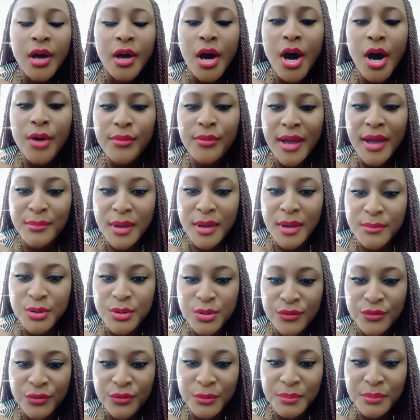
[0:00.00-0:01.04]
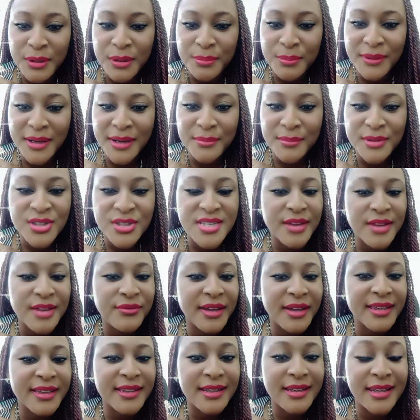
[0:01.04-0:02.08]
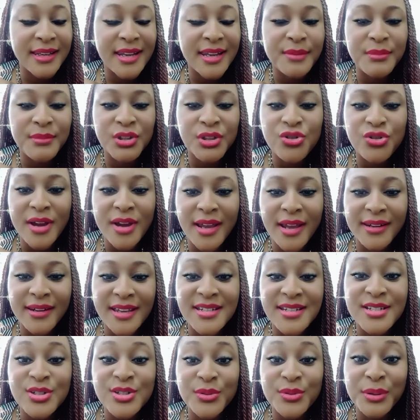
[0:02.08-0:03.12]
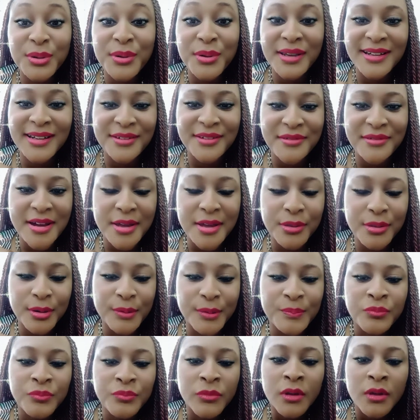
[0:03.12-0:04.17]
All right, my beautiful people, let me try and get into it quickly, rather.